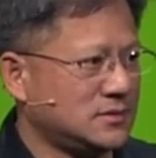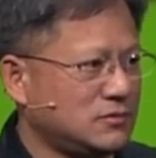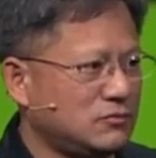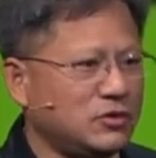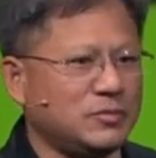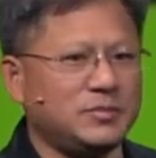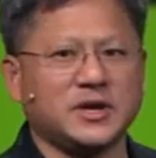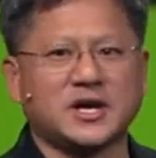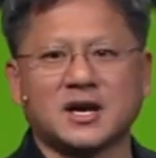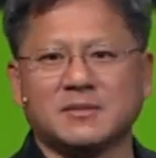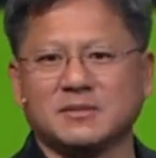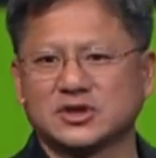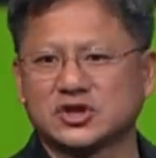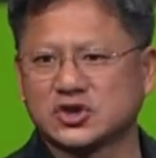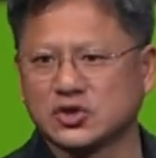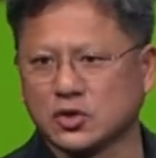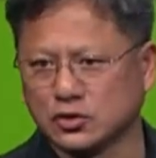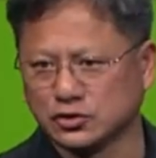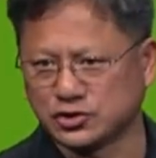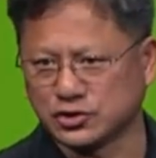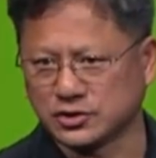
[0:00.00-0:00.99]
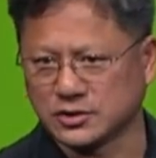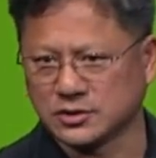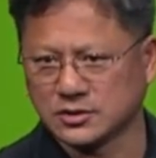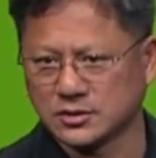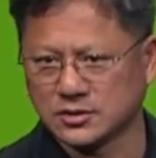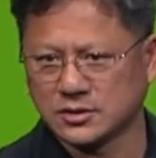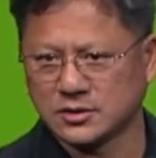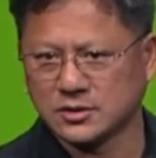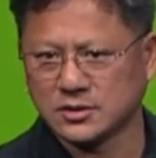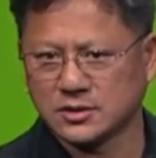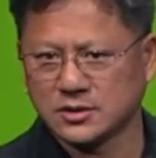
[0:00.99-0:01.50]
would become a soldier.
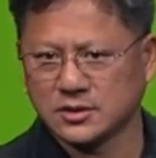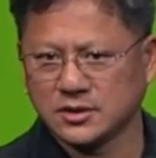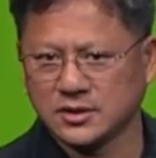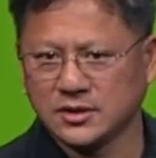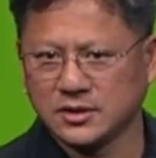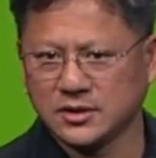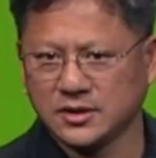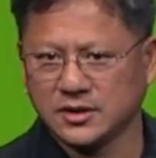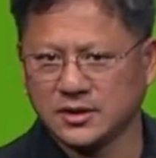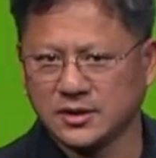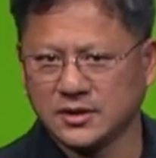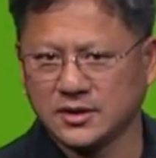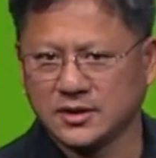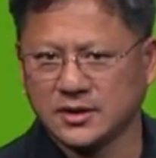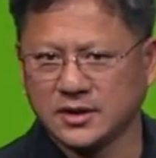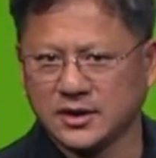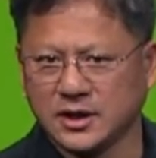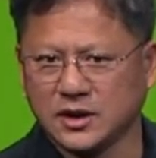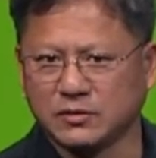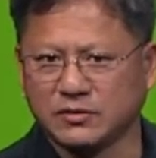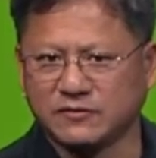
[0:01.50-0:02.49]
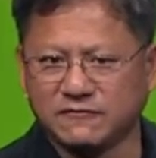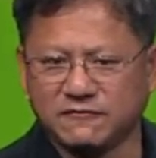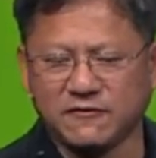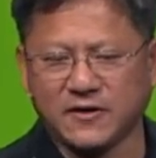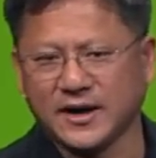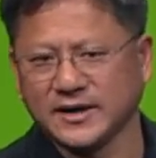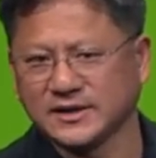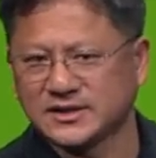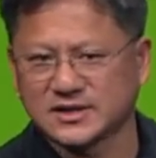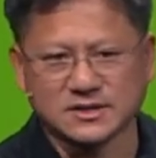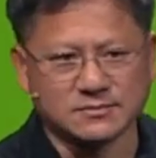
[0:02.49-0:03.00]
It would
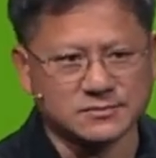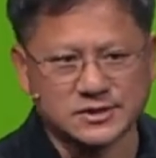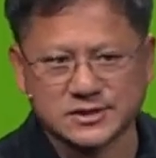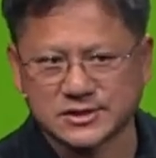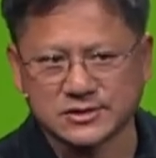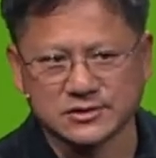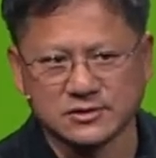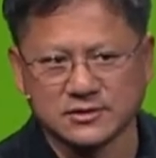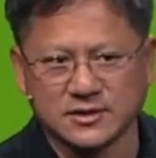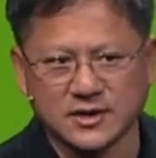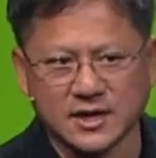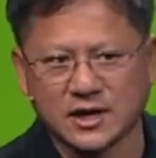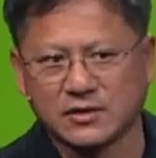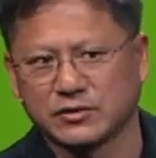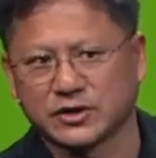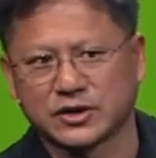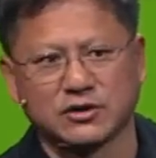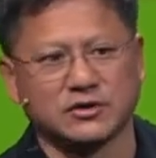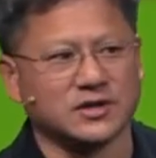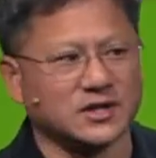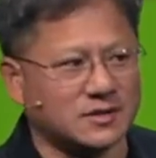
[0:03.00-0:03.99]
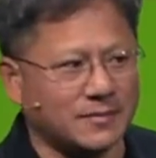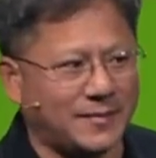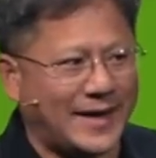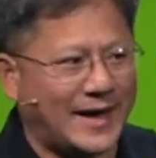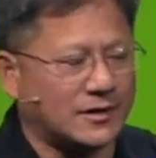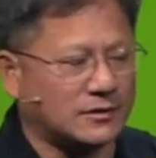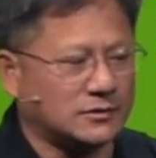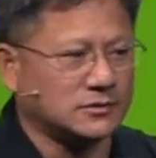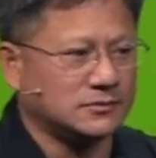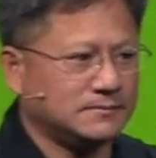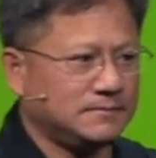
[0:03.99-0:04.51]
find some suit and it would go into
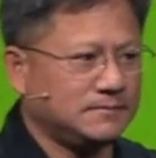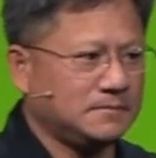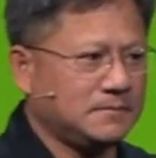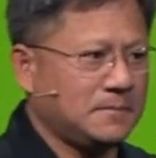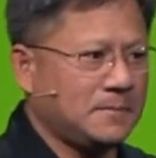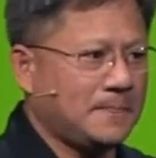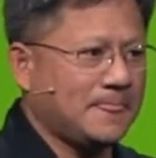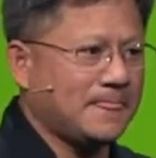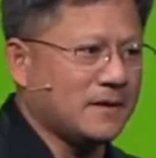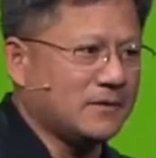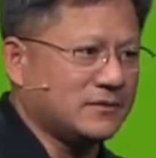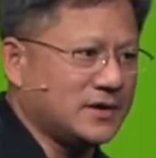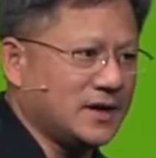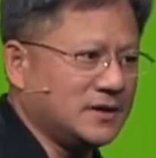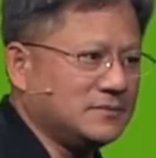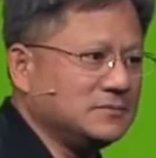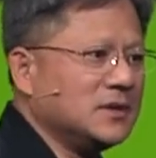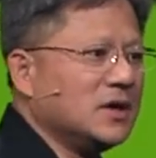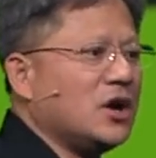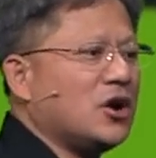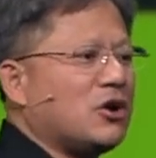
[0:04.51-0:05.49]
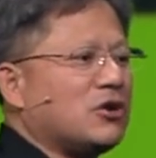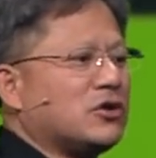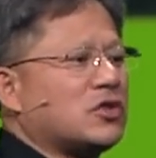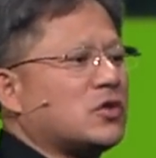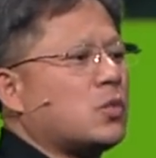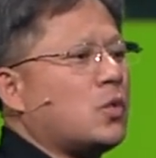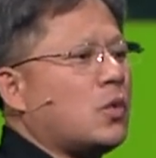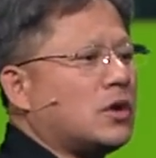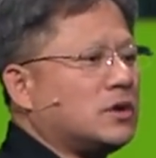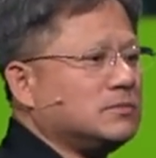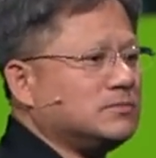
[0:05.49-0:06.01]
battle." Okay?
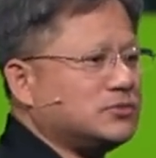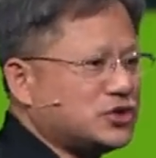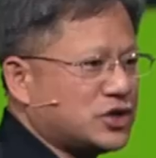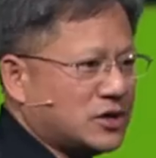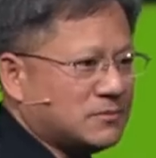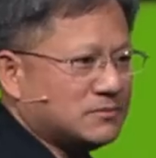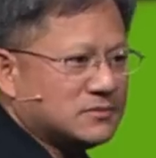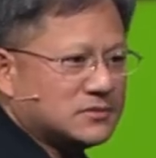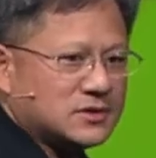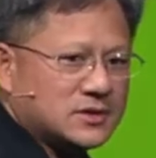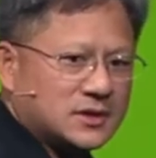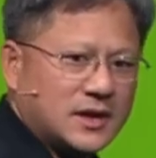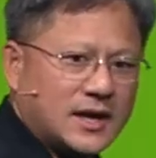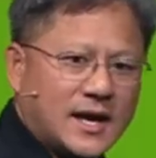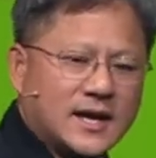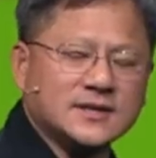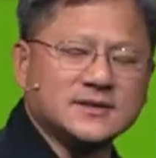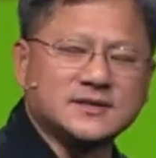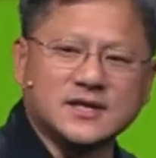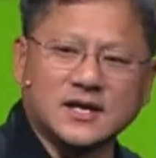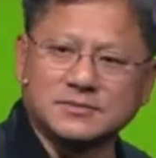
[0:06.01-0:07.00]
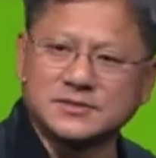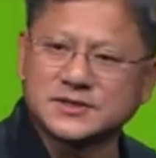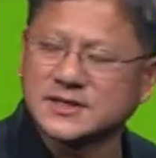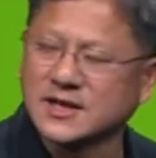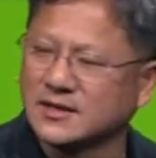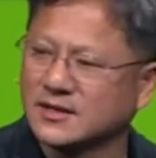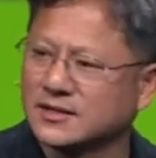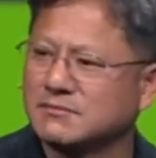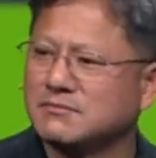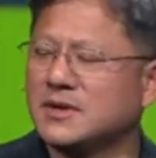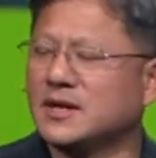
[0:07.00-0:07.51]
Earthworm Jim ends up
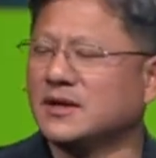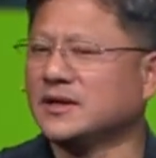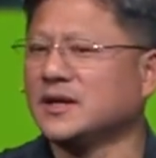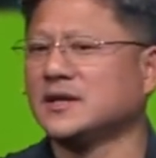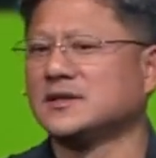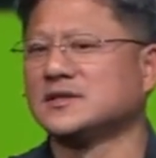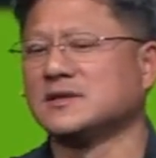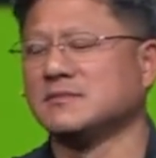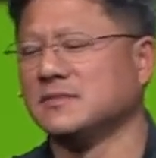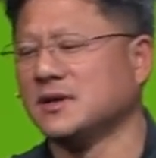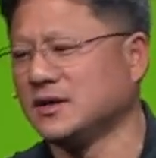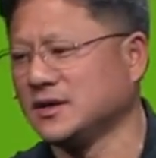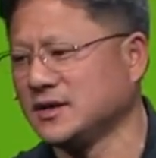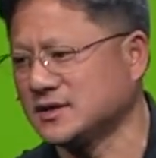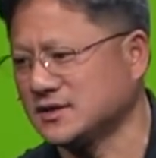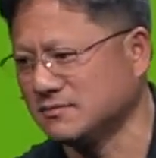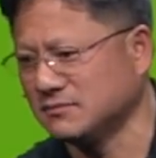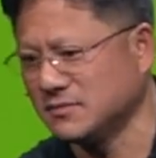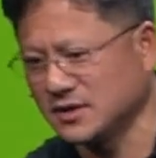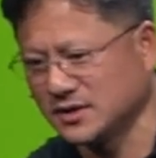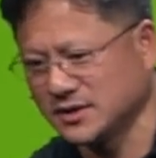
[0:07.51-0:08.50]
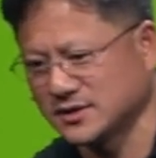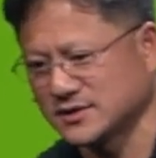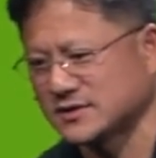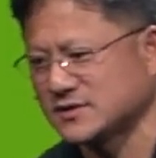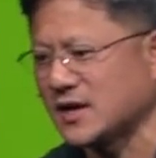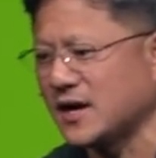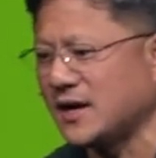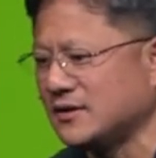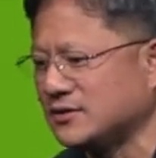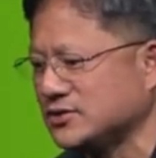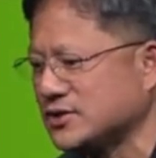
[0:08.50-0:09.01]
selling millions and millions and millions of
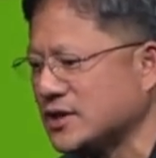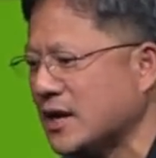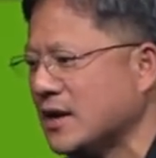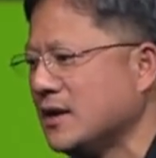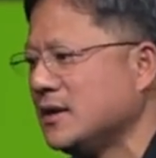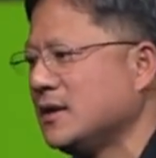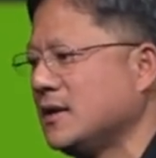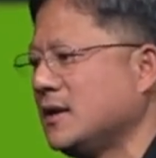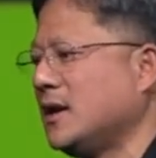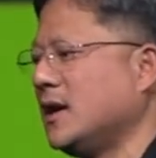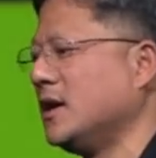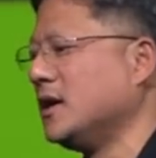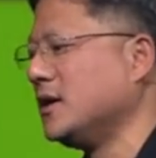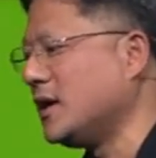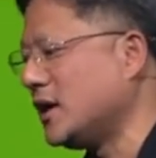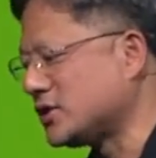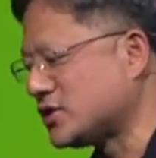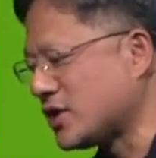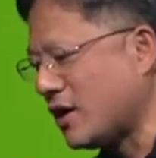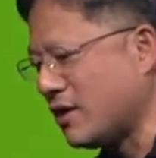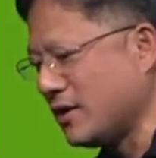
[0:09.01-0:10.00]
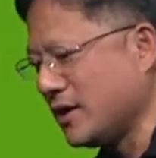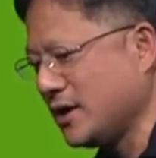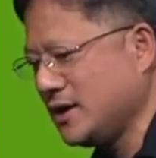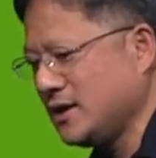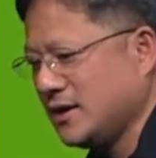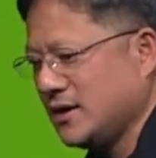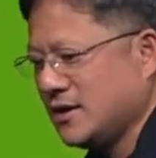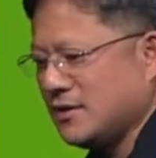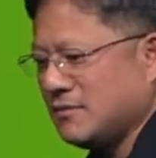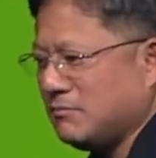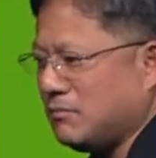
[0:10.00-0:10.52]
titles. Atari
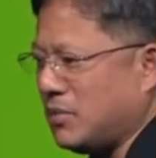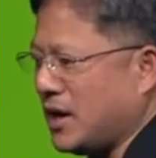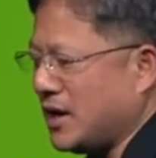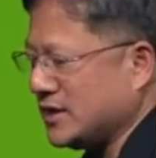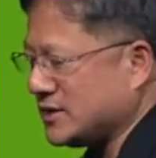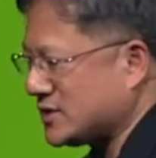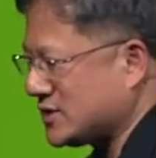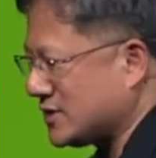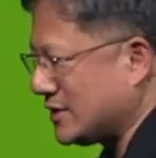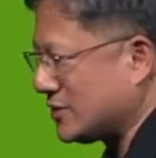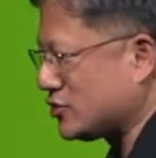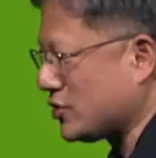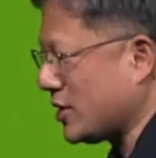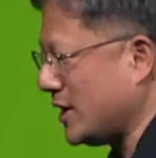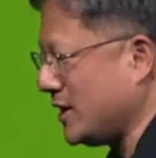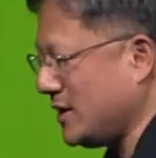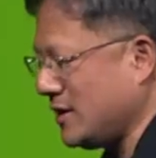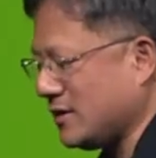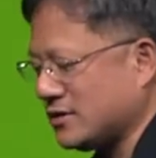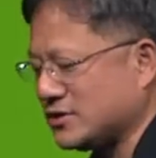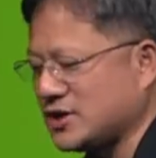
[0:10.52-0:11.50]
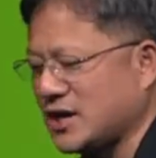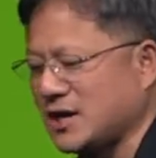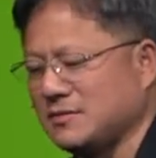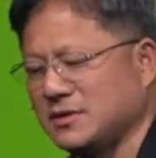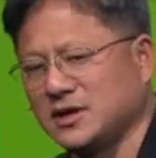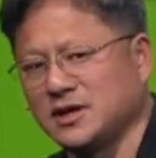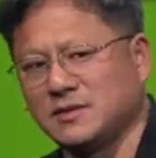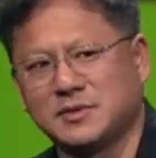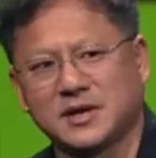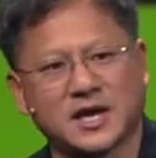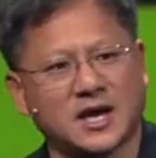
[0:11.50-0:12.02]
buys Shiny
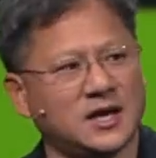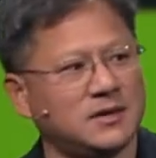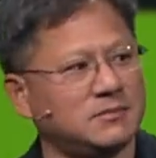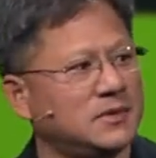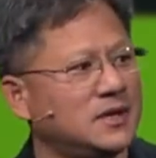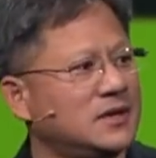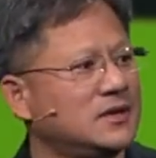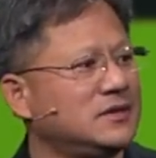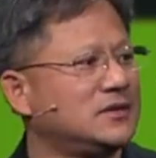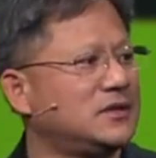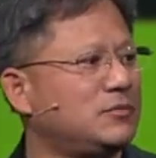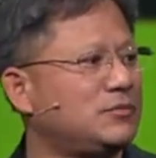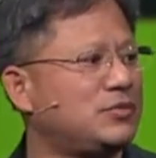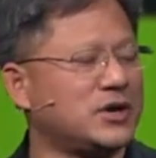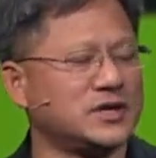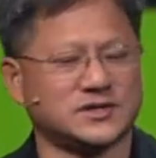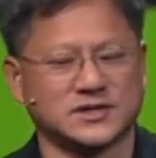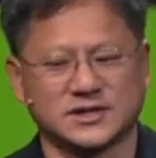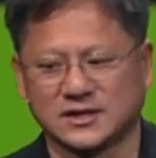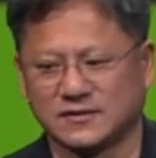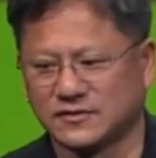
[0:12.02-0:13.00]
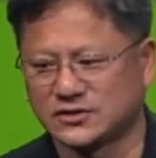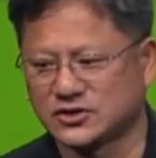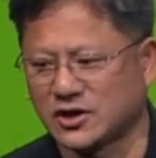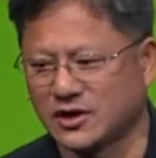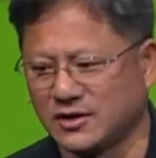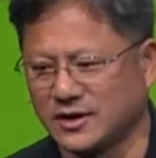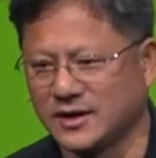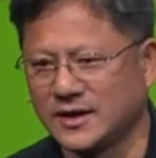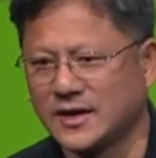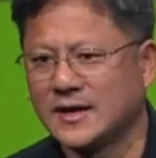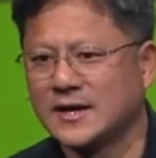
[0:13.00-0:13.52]
Entertainment. He became the president of
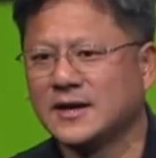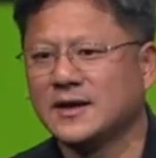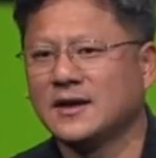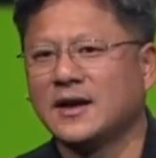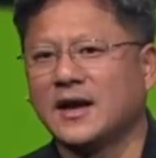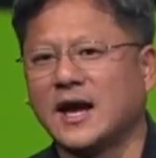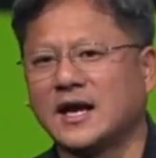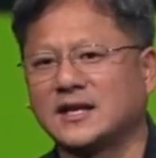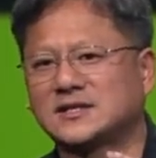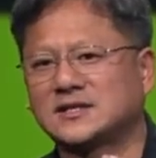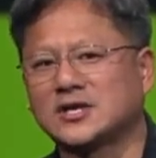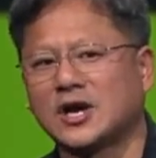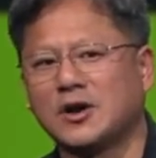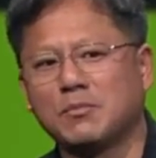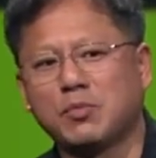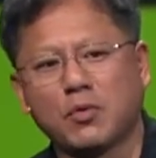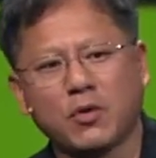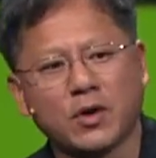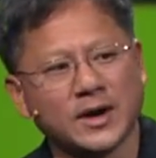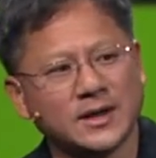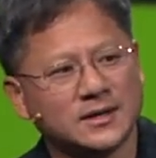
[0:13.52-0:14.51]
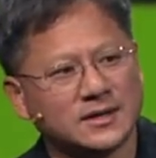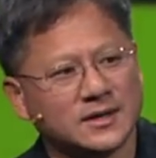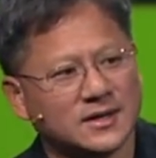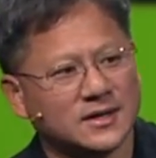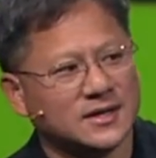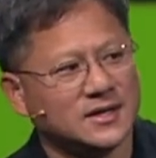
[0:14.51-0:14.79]
Atari. At some point,